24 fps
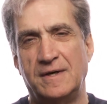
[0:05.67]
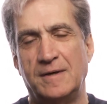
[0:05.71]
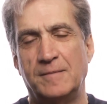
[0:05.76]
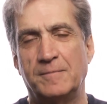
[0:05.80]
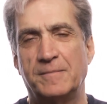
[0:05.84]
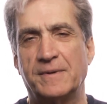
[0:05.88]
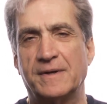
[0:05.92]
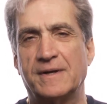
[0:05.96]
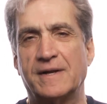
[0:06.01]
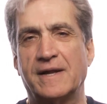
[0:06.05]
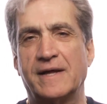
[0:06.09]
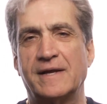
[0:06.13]

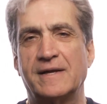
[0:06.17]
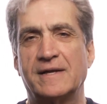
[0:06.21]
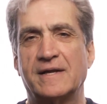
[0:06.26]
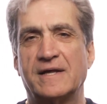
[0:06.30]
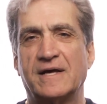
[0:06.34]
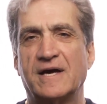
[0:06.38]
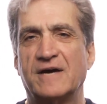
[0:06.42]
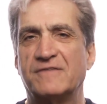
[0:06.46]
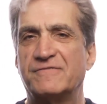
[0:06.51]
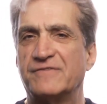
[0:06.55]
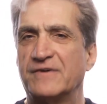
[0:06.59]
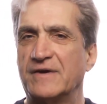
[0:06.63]
but lately
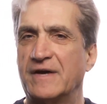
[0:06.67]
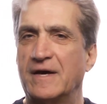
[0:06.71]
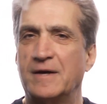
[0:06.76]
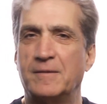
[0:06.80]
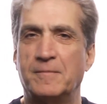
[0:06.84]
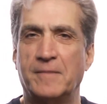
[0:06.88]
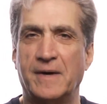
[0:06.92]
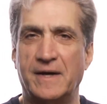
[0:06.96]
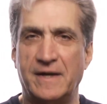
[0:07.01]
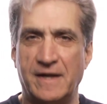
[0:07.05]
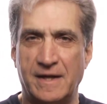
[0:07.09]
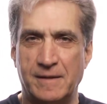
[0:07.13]
I forget
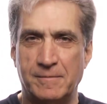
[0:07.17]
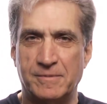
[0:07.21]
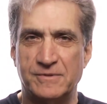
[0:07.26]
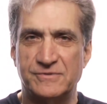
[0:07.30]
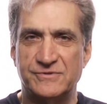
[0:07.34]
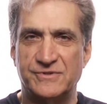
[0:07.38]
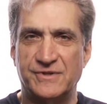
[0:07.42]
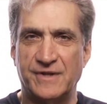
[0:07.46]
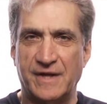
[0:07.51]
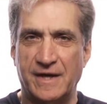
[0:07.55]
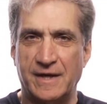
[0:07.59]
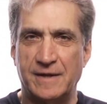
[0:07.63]
my
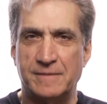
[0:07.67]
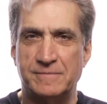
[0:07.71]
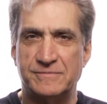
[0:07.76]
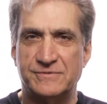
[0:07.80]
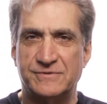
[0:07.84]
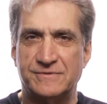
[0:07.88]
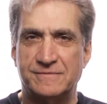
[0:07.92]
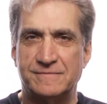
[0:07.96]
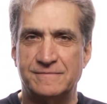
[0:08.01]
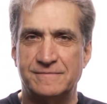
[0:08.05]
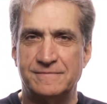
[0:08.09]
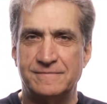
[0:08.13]
neighbors' names.